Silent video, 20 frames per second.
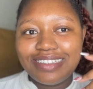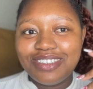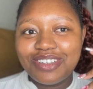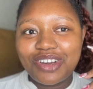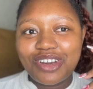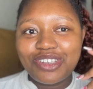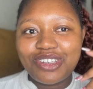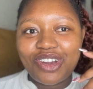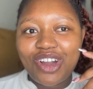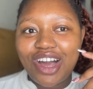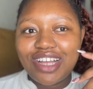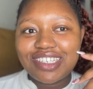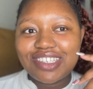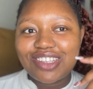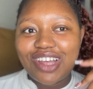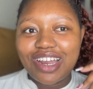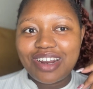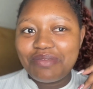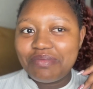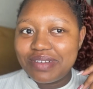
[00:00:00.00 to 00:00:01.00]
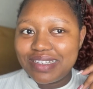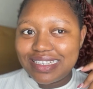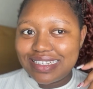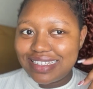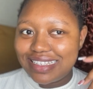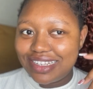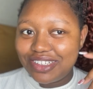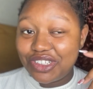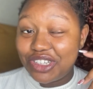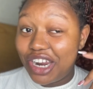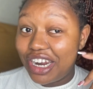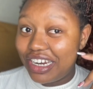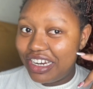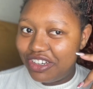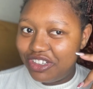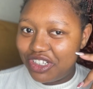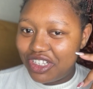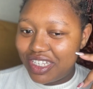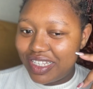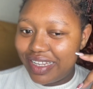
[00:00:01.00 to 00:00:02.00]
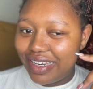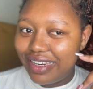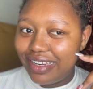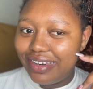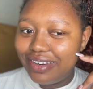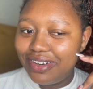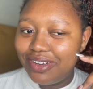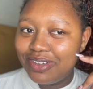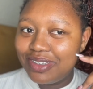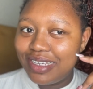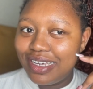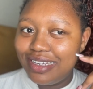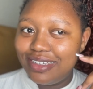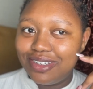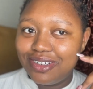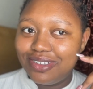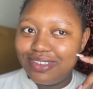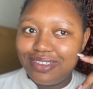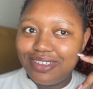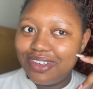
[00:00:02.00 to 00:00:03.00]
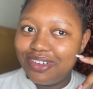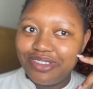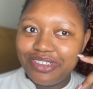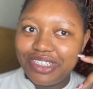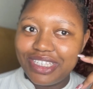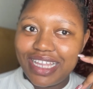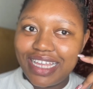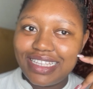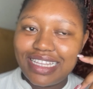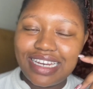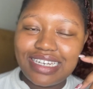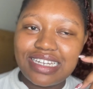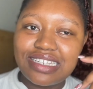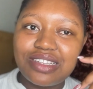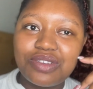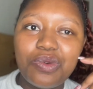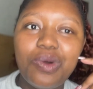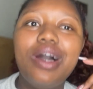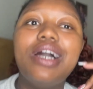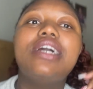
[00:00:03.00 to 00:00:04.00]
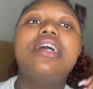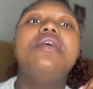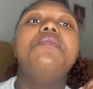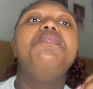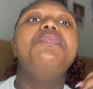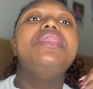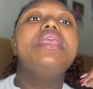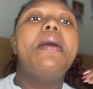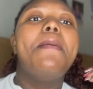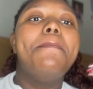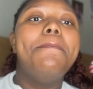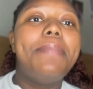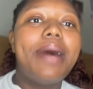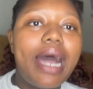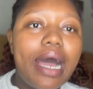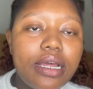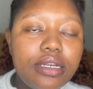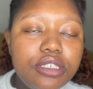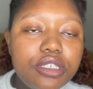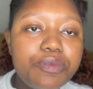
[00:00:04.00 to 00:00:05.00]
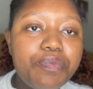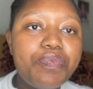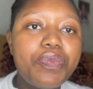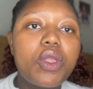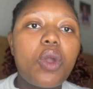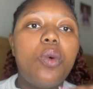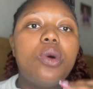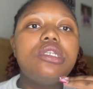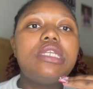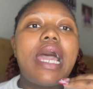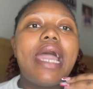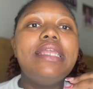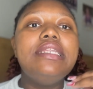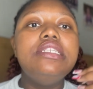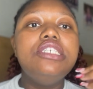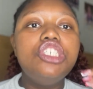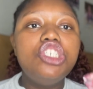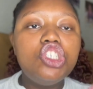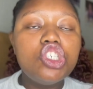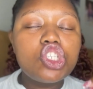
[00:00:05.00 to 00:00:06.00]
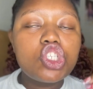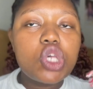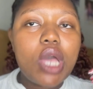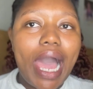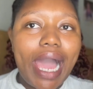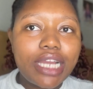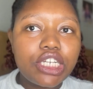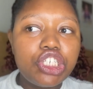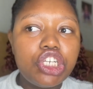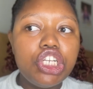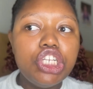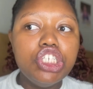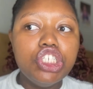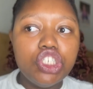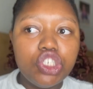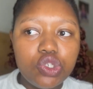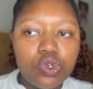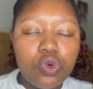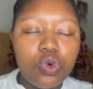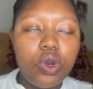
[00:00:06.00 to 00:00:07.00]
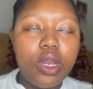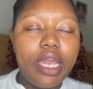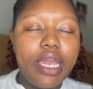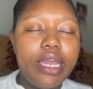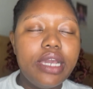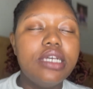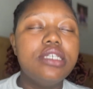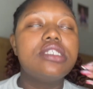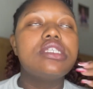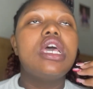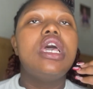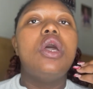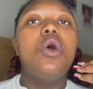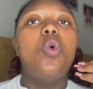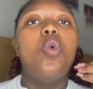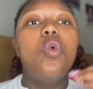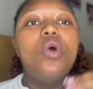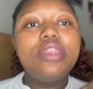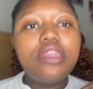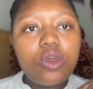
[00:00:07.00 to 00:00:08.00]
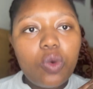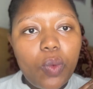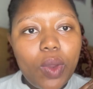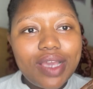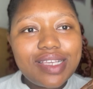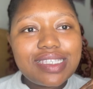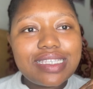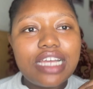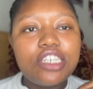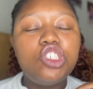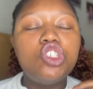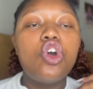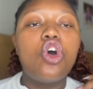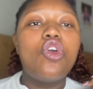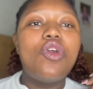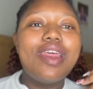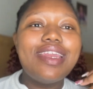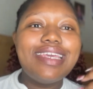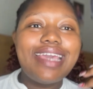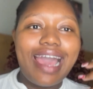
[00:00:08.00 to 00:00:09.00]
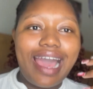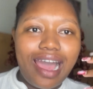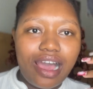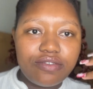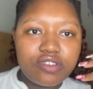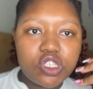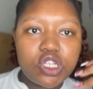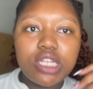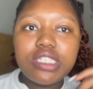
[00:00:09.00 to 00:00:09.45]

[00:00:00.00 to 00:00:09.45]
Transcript: You can't start a business that you're not interested in, okay? Don't do that. That doesn't work. But what I need you to actually do is, with the wigs that you already have, start